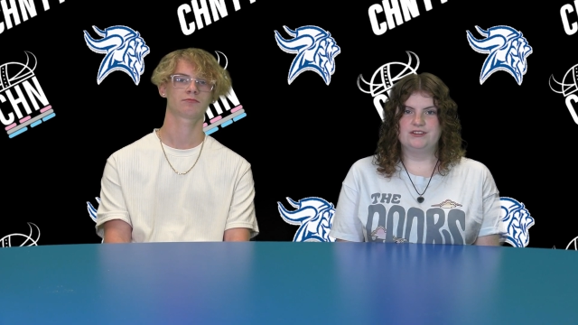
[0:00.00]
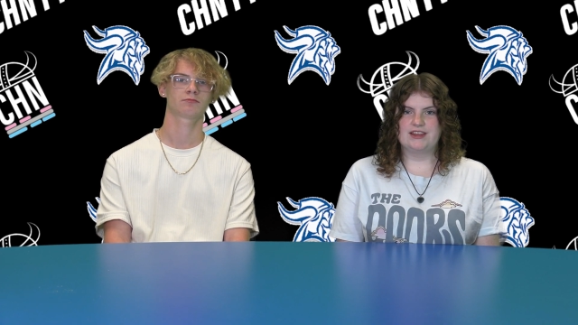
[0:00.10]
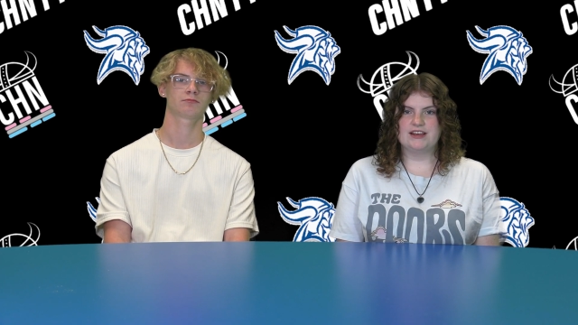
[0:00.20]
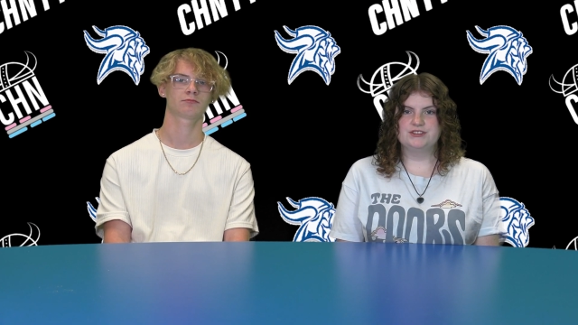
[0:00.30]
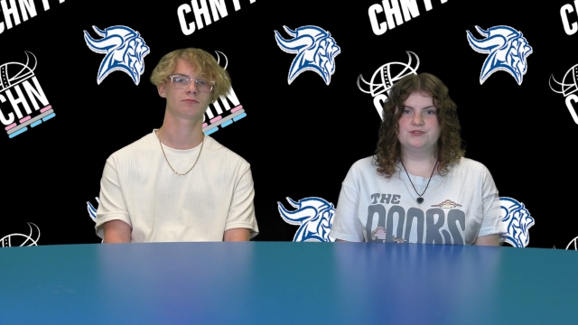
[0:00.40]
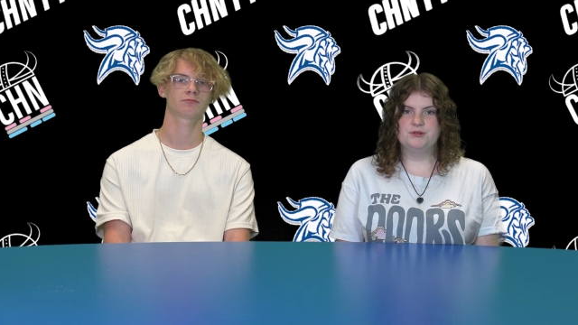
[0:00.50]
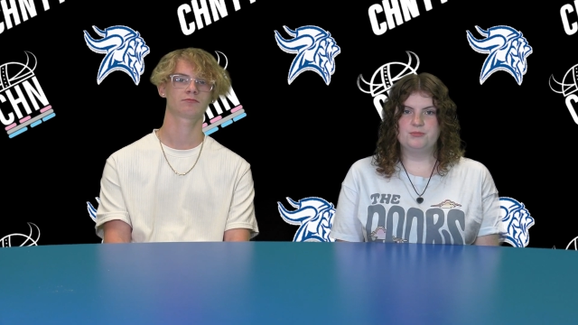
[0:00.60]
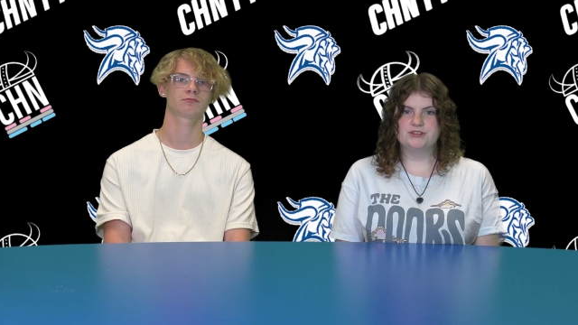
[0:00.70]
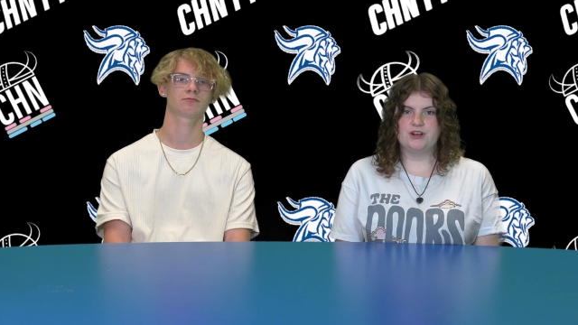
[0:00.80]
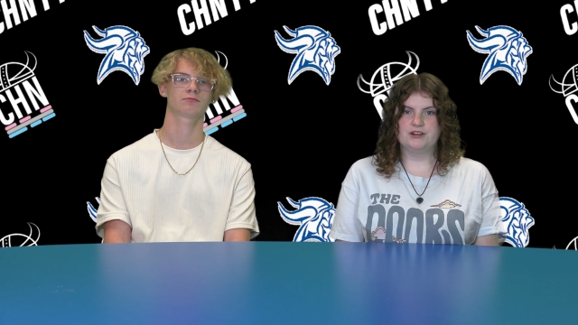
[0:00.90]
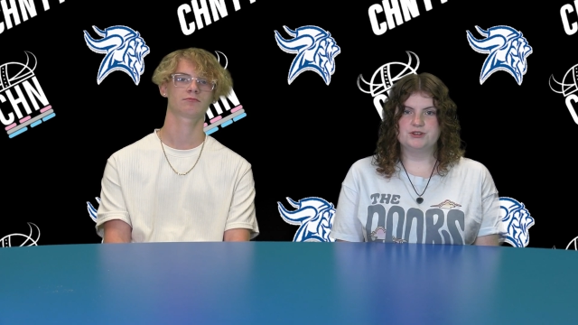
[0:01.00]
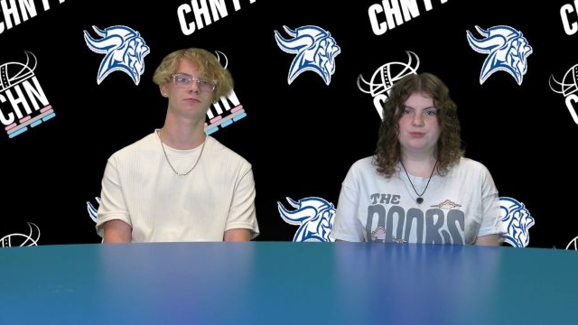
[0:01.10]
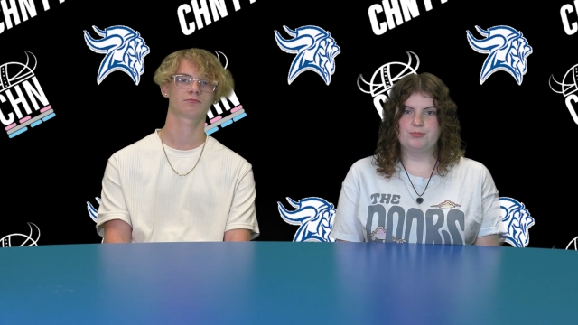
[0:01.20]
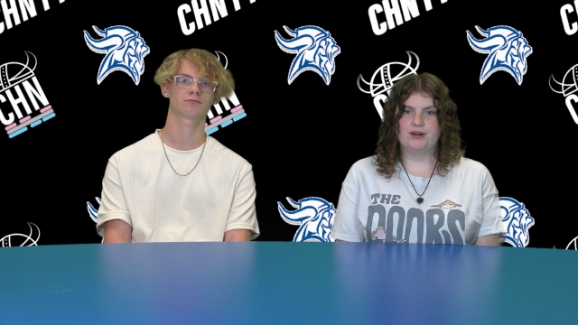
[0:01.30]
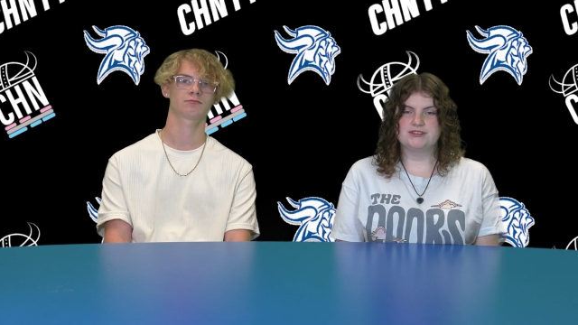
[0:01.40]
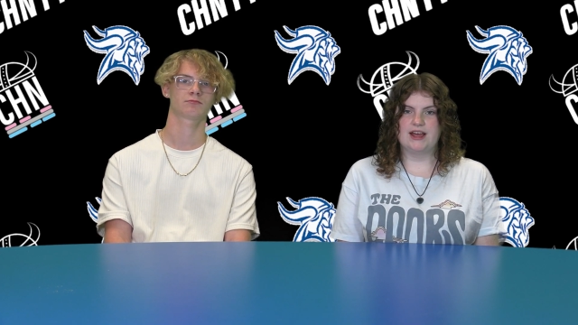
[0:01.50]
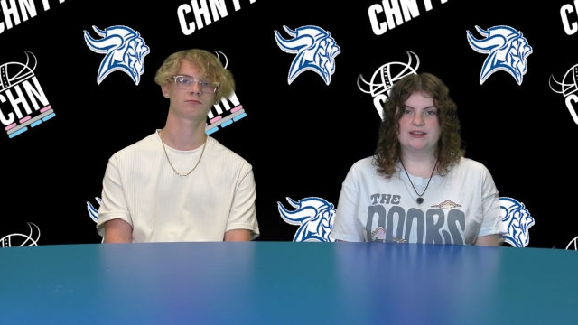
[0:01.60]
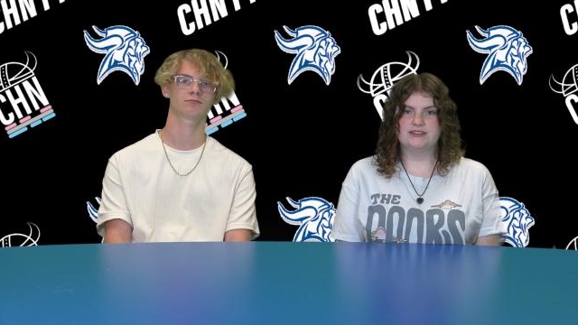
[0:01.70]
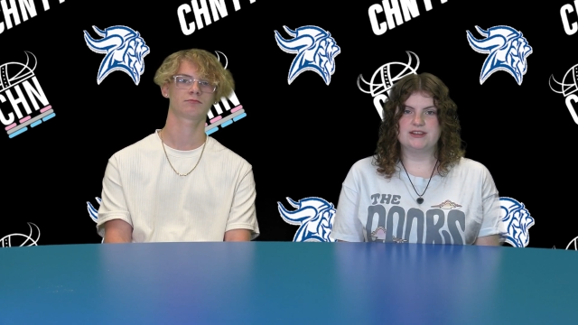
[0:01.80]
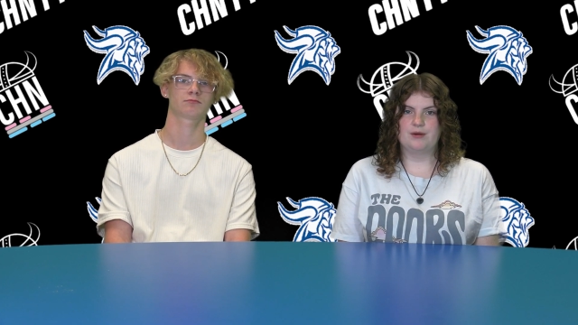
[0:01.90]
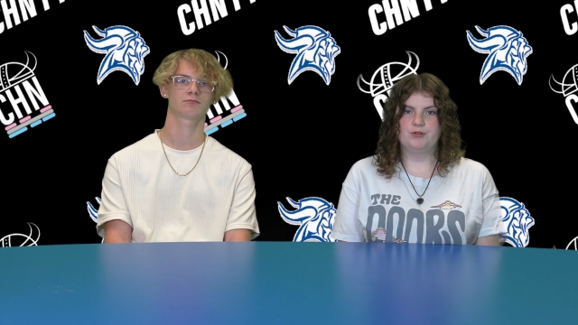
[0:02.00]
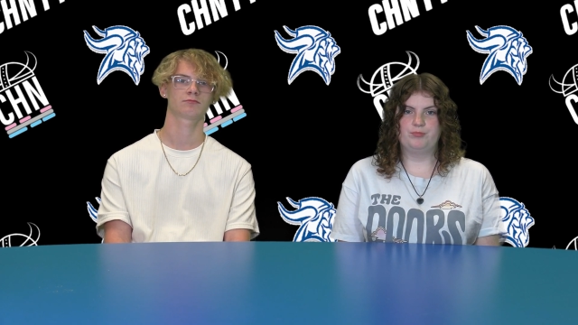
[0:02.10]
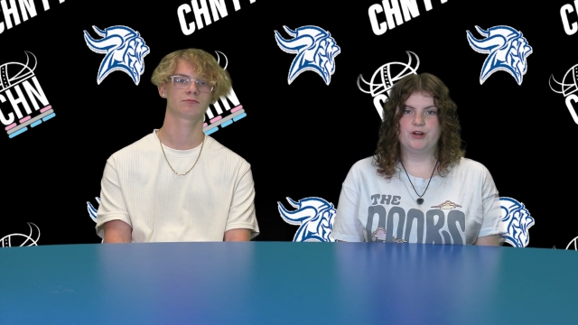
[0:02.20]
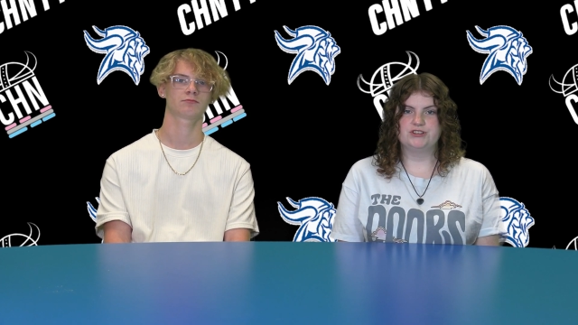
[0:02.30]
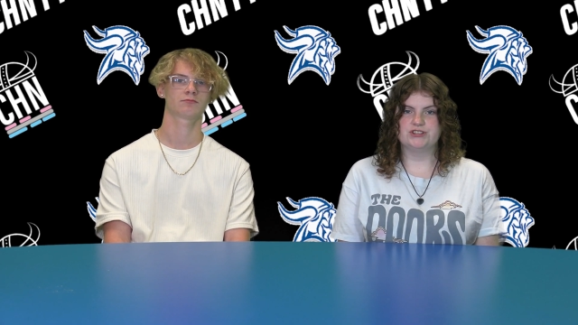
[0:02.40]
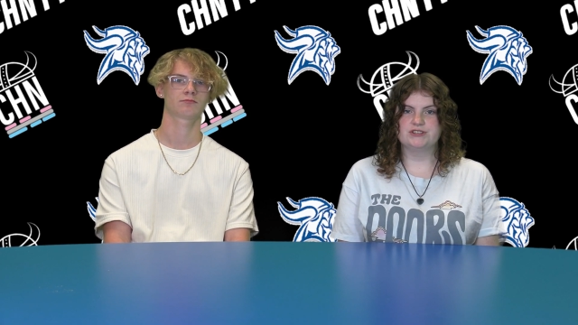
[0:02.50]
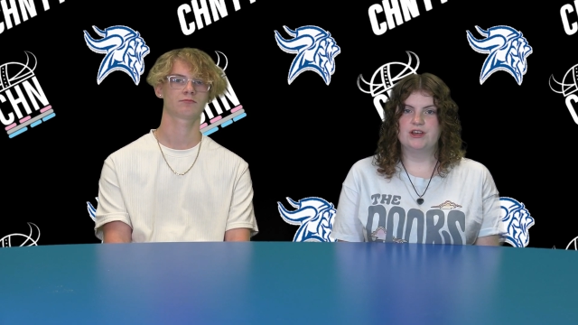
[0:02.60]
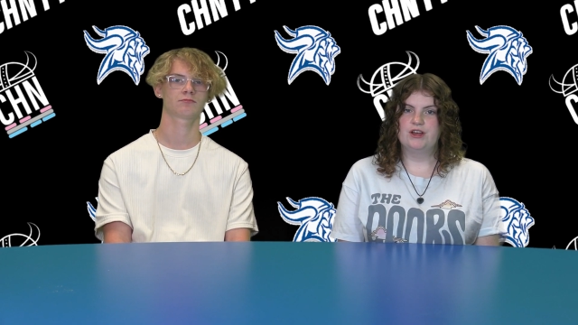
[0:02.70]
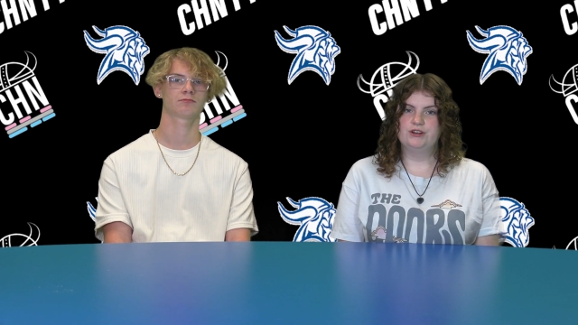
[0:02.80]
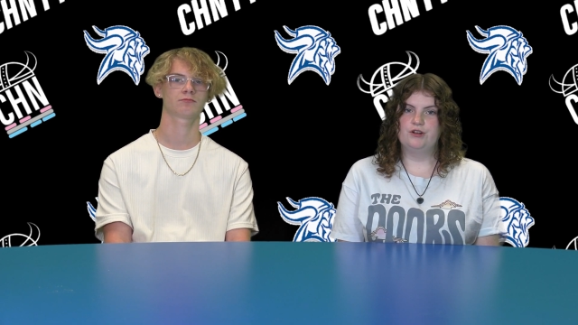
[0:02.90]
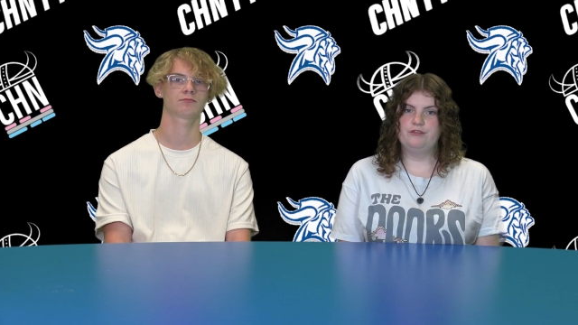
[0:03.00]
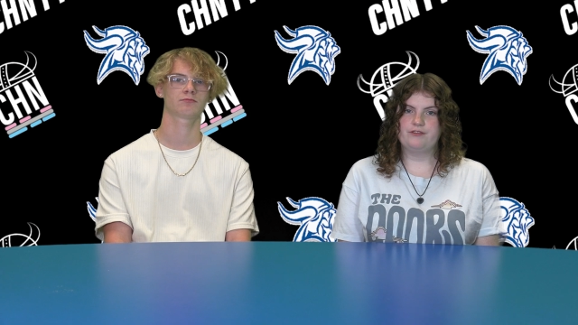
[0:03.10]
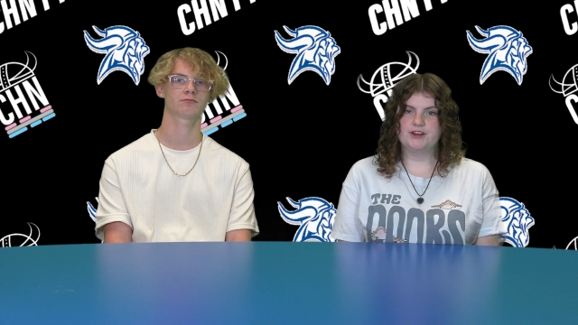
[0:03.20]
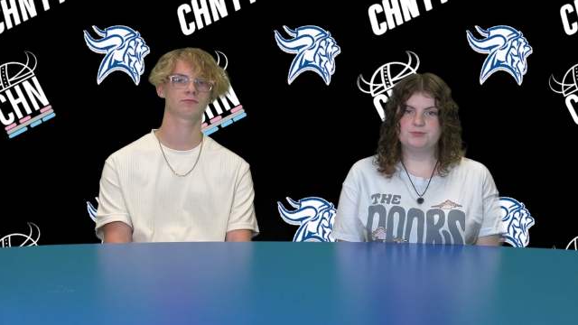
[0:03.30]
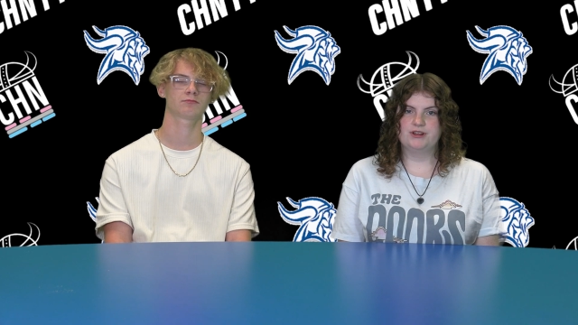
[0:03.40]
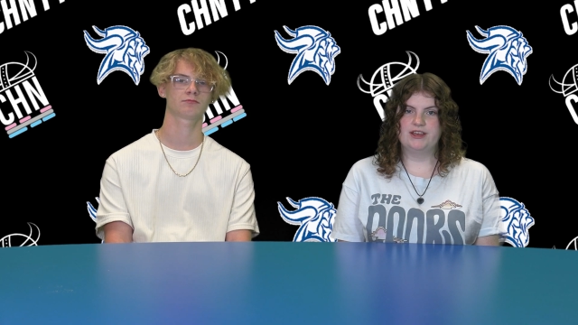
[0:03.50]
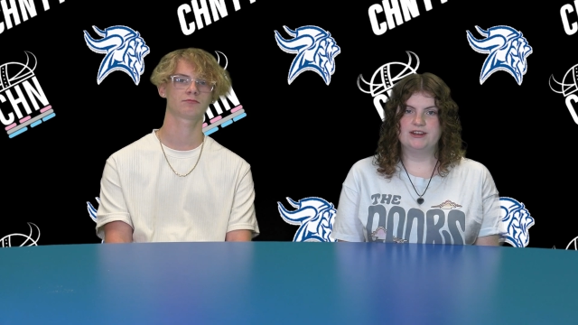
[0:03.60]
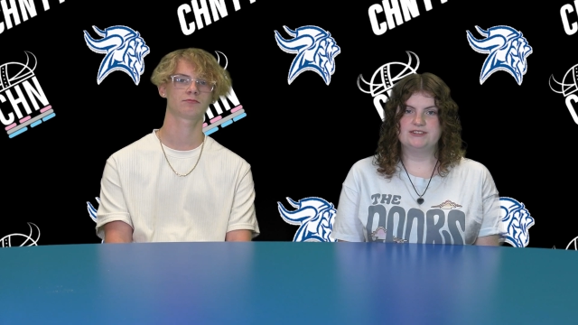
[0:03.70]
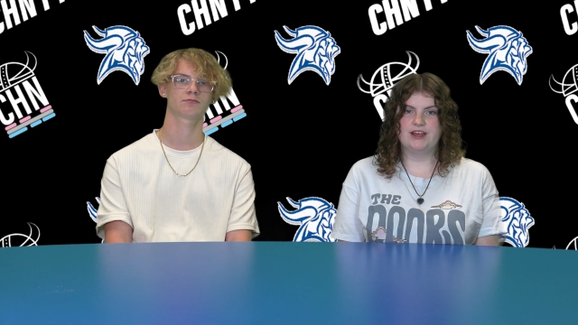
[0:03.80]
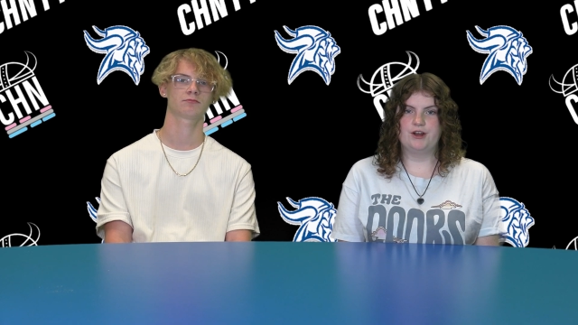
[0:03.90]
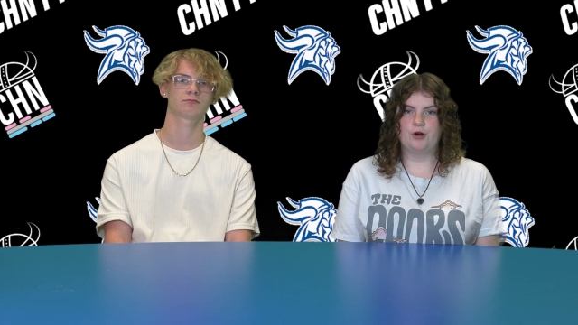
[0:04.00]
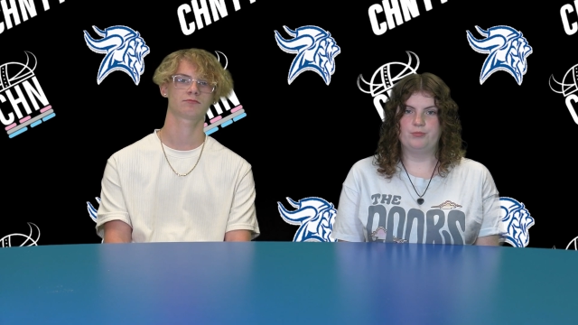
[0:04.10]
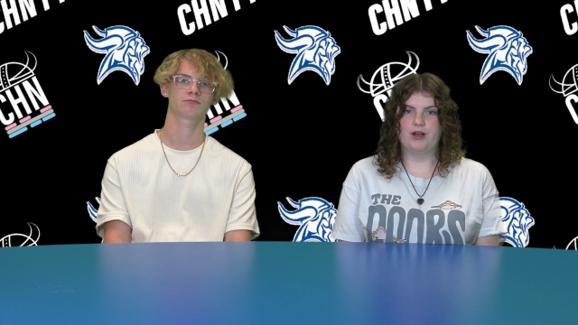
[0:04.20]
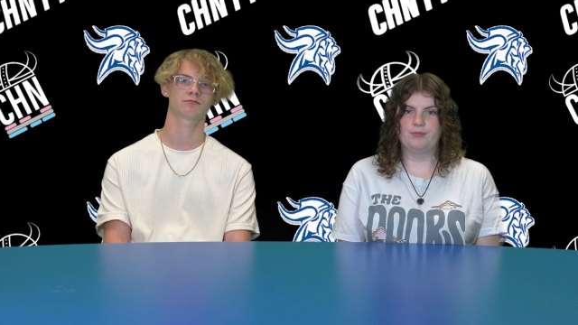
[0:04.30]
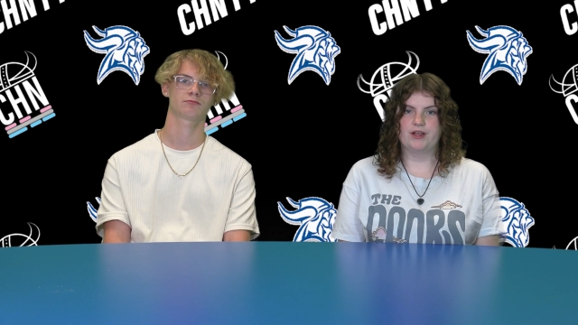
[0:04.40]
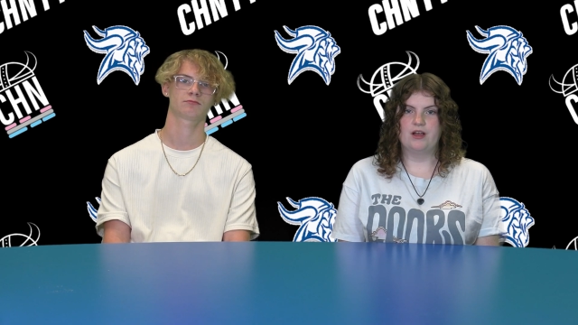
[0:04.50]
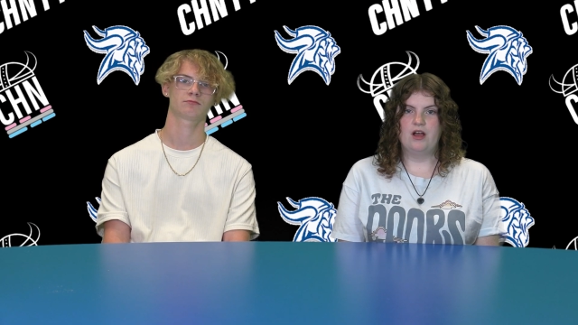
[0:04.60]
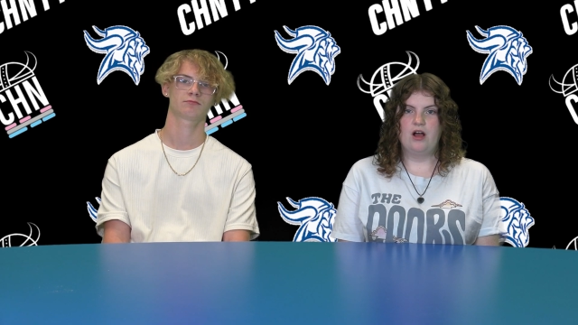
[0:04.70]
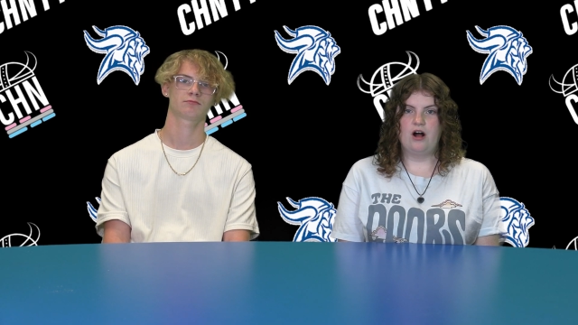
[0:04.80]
Speaker 1: that student must also be present at the time of purchase. No freshman can attend homecoming.